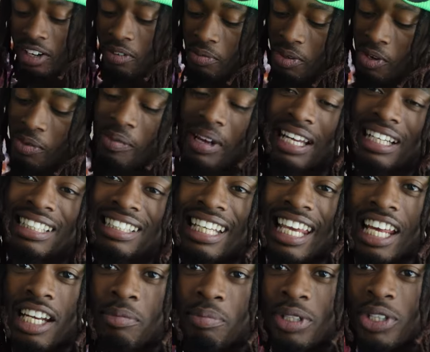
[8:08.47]
Come on, man. It's
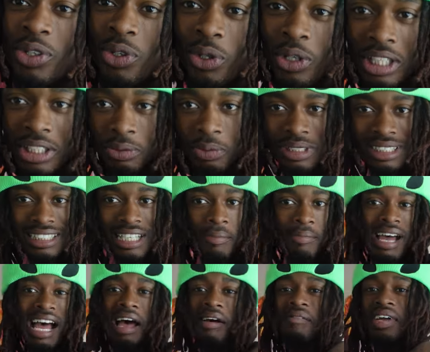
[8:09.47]
cannabinoids we talking
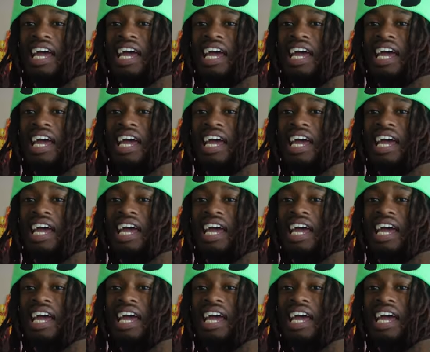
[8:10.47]
about.